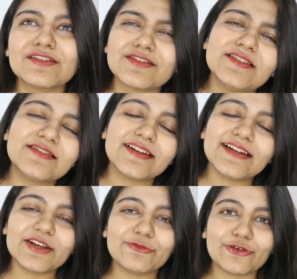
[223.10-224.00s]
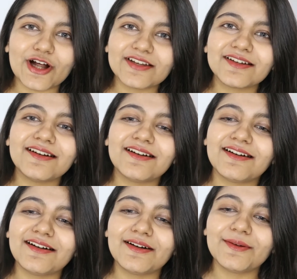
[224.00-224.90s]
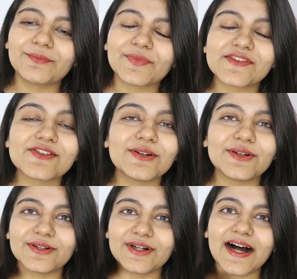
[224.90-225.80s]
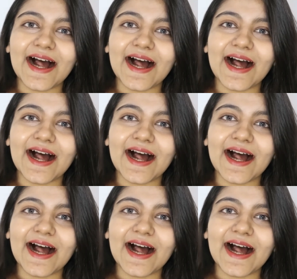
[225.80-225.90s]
So it's really fun. So